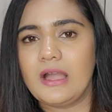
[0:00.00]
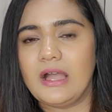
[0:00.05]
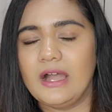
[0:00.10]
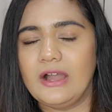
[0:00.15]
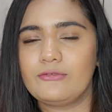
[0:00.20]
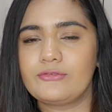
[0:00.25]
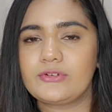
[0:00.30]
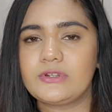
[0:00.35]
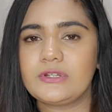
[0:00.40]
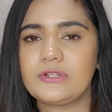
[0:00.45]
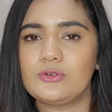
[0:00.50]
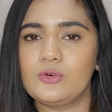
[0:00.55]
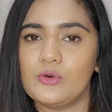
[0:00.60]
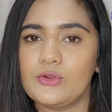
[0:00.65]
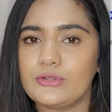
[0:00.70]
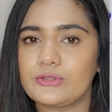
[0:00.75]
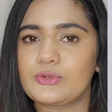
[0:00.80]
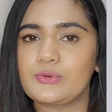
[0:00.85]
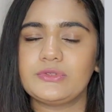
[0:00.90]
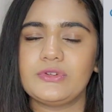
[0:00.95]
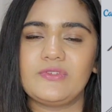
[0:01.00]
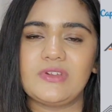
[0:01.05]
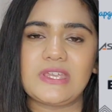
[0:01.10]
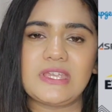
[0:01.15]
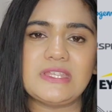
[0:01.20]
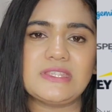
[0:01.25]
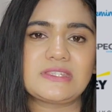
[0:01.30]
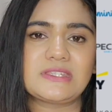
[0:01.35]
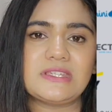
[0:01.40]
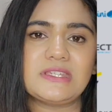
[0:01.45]
after going through the
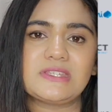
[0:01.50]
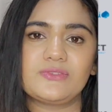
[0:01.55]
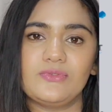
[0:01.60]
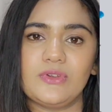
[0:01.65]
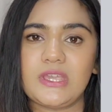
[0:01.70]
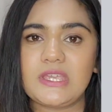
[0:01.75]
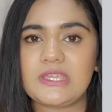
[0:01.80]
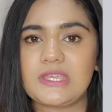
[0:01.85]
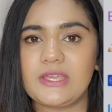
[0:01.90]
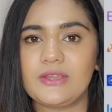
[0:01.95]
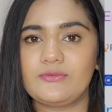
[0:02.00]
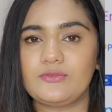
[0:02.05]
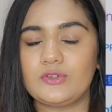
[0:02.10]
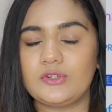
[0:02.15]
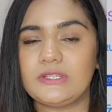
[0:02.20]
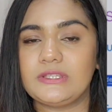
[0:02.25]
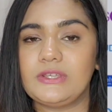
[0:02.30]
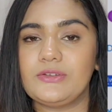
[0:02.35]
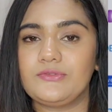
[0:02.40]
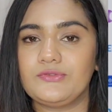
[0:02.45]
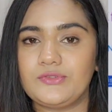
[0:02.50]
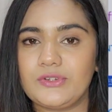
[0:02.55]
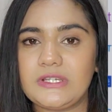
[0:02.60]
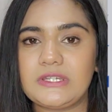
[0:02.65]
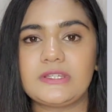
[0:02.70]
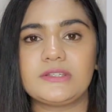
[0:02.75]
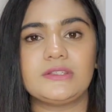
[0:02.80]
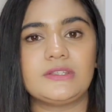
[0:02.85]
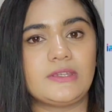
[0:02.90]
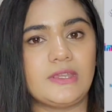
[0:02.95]
vacancies very carefully, they
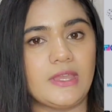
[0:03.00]
filter the